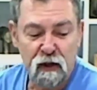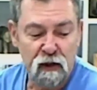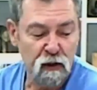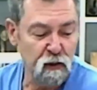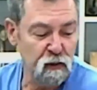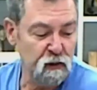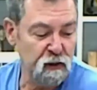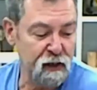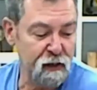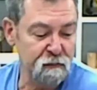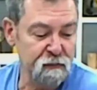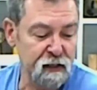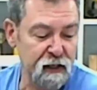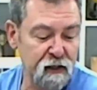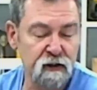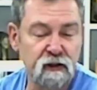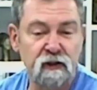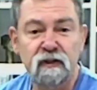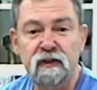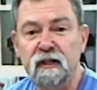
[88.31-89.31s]
who'd come
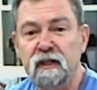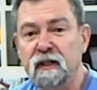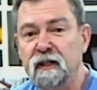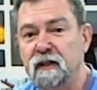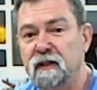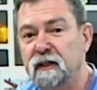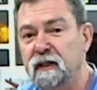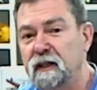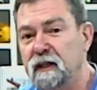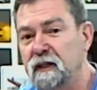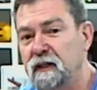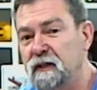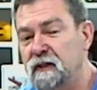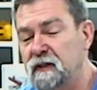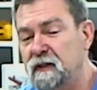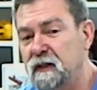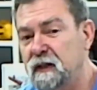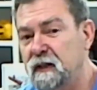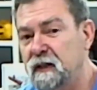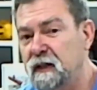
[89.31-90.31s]
down to see the
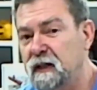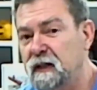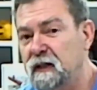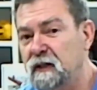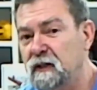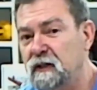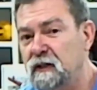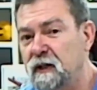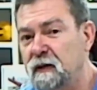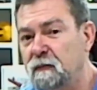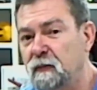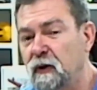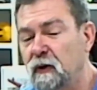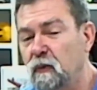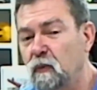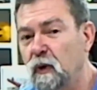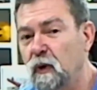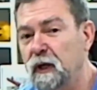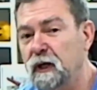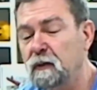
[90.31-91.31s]
Sydney Timber
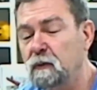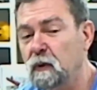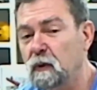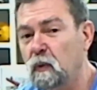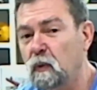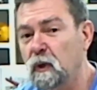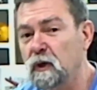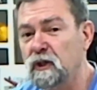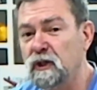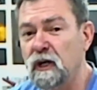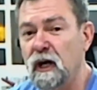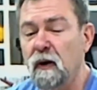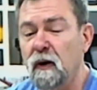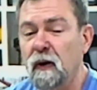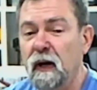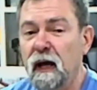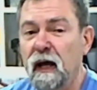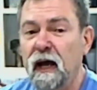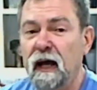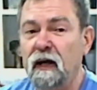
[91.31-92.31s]
and Working with Wood
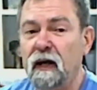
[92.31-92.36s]
show,